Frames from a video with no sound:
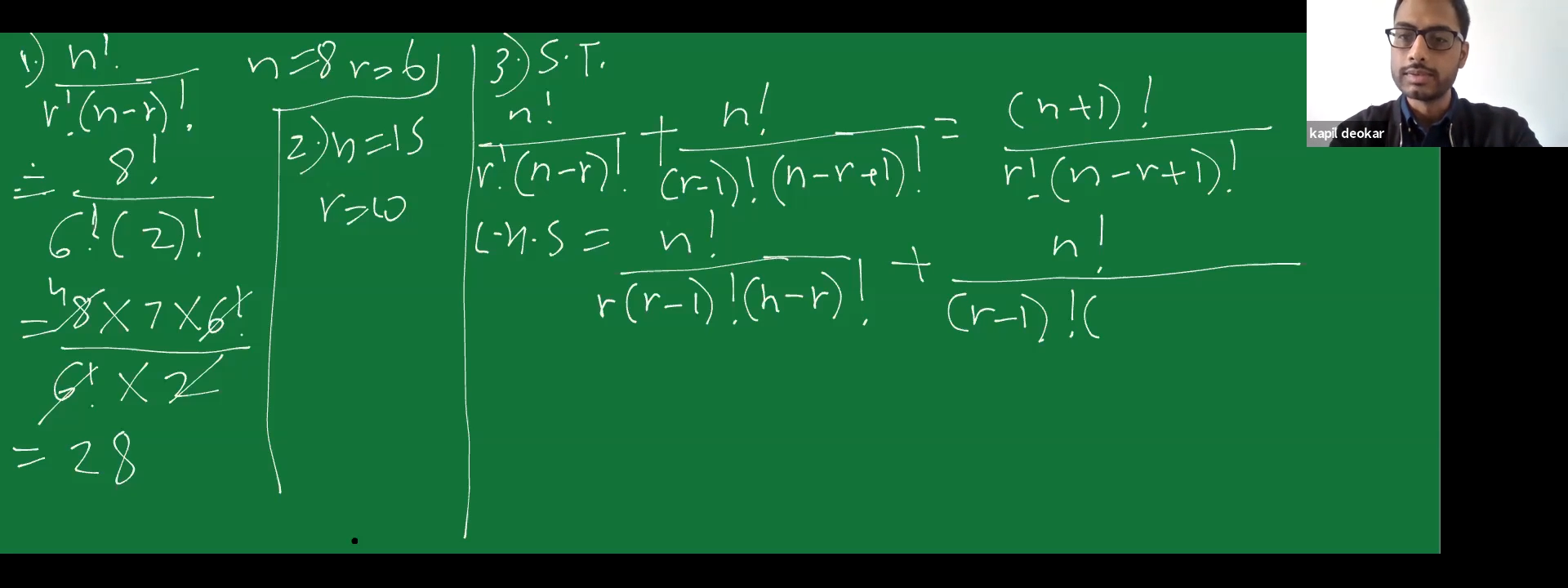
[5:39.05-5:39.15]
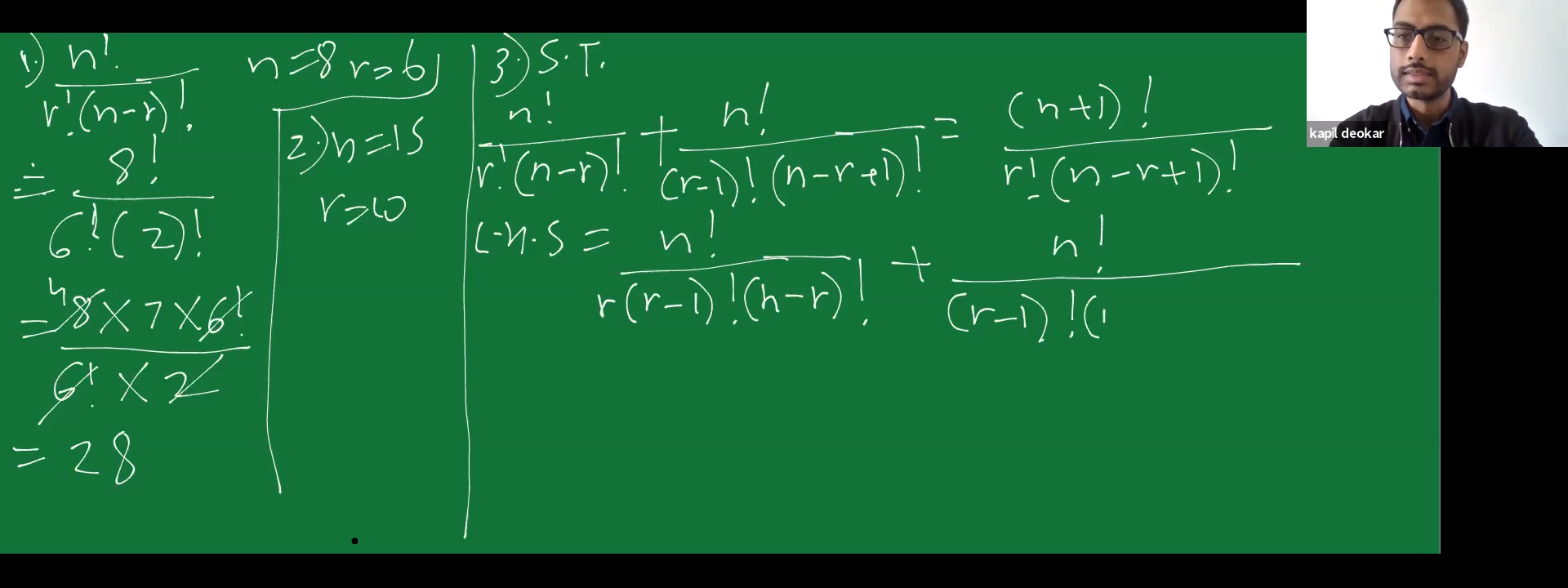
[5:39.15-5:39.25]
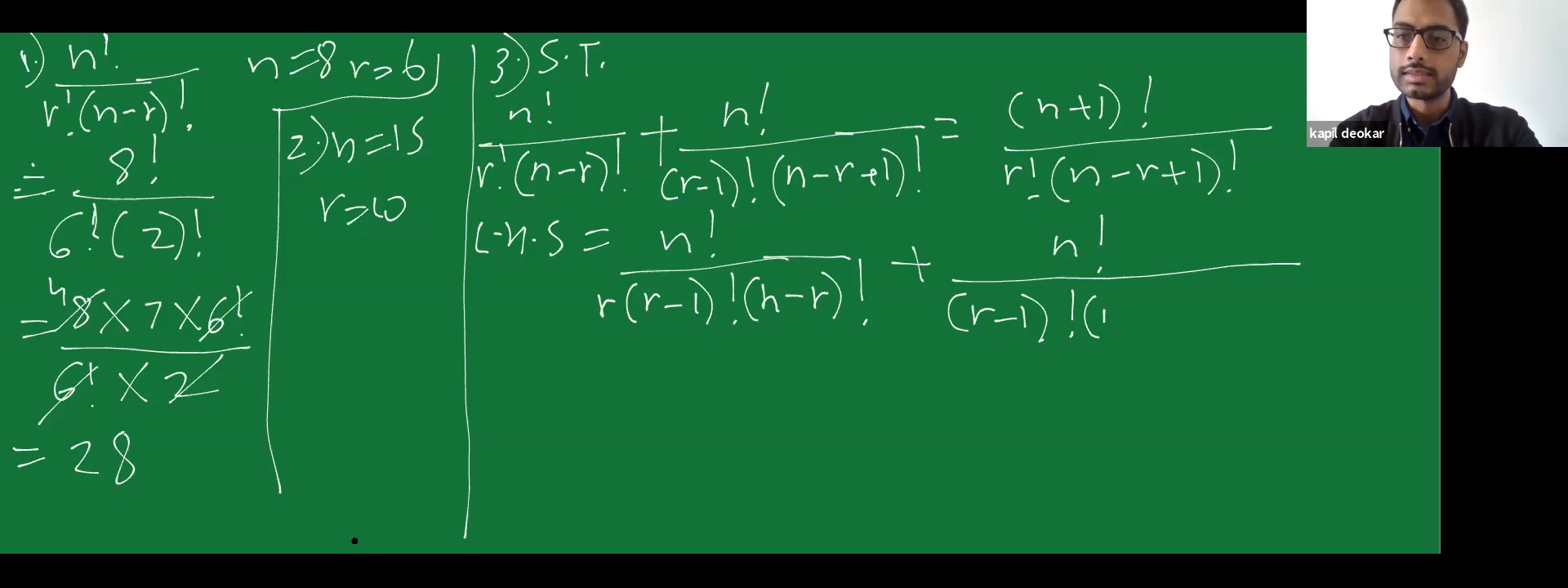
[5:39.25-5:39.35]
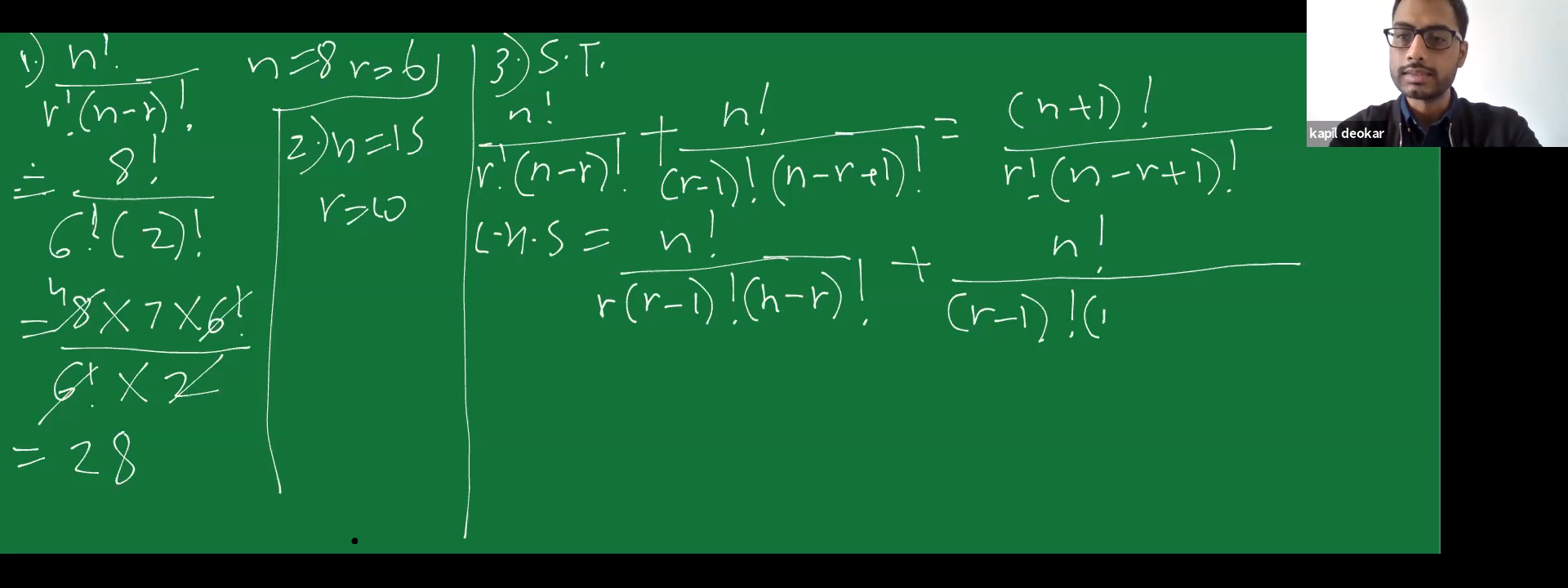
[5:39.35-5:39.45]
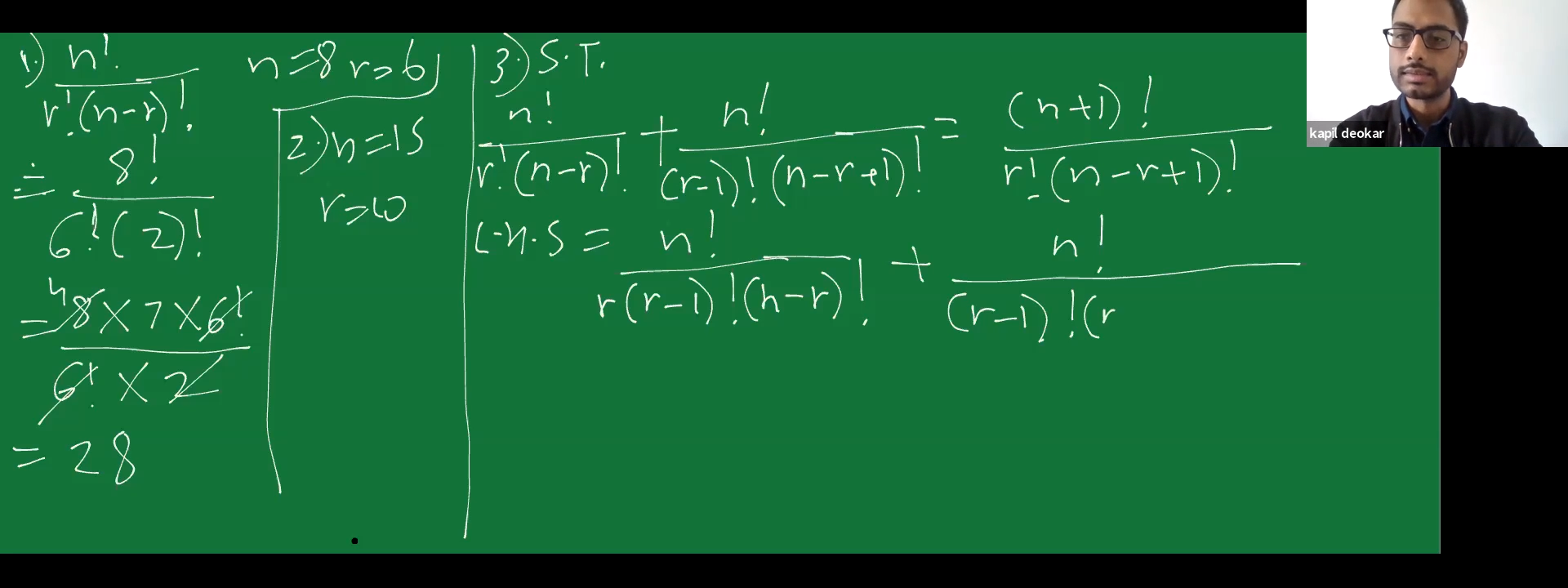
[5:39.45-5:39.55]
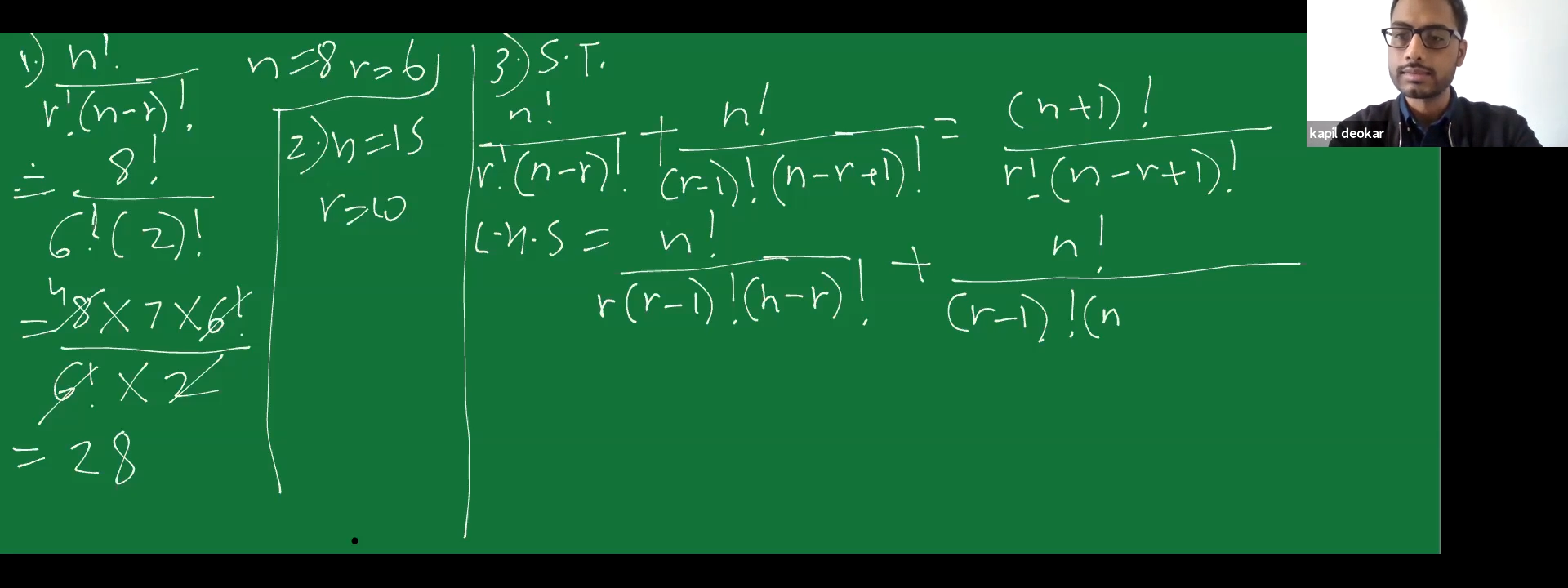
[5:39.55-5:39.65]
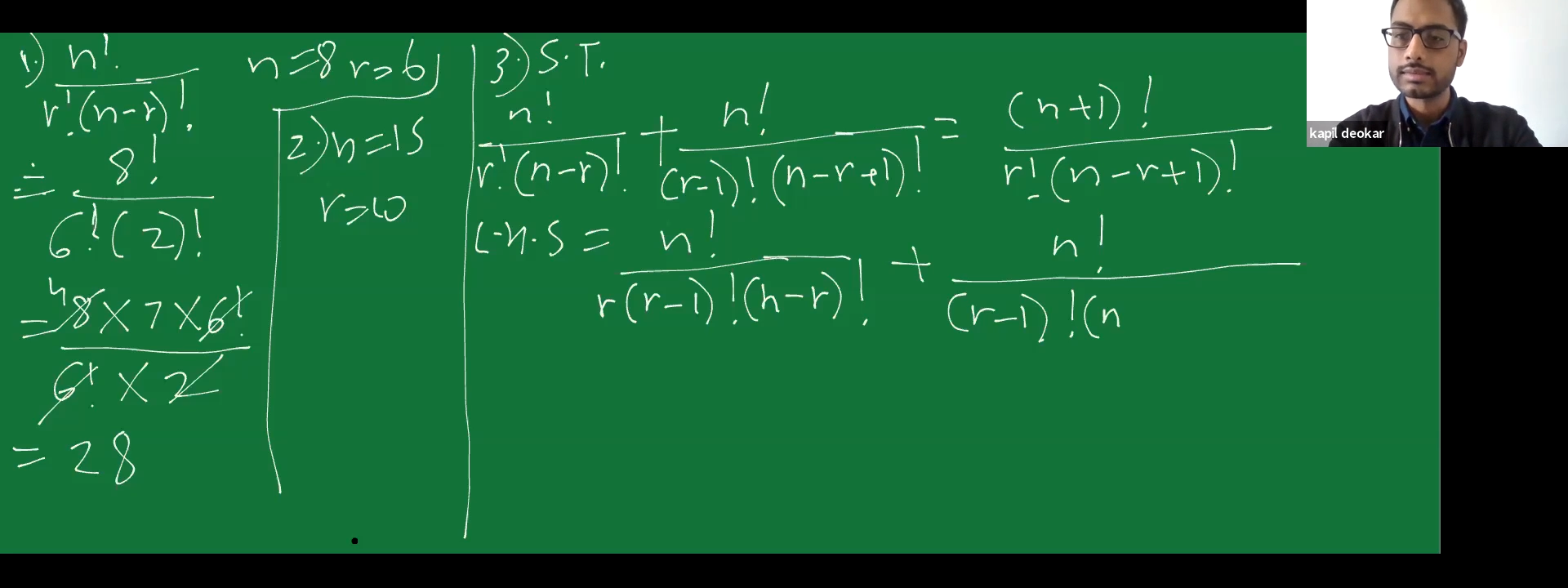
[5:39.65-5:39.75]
this.